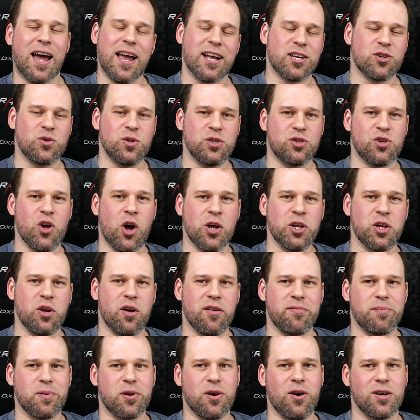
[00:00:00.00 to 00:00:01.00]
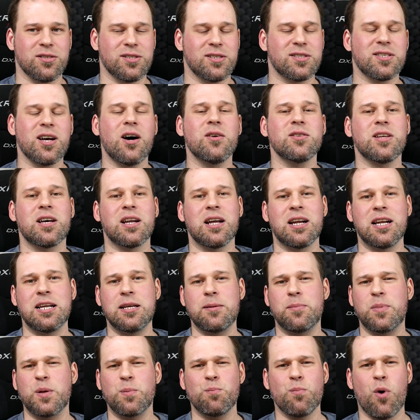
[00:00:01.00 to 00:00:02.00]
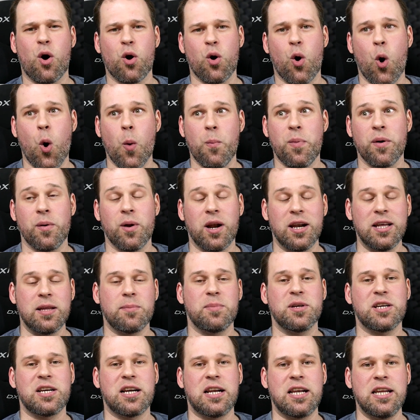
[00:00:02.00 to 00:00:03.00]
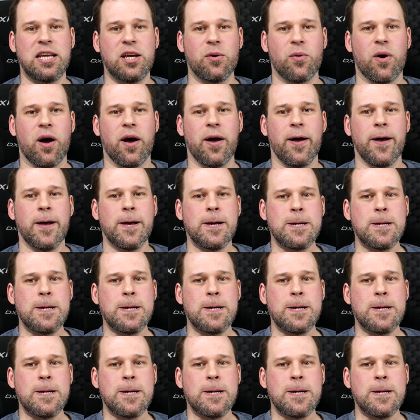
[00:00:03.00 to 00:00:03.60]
I actually turned it off because it sounded a little bit more open, a little bit clearer,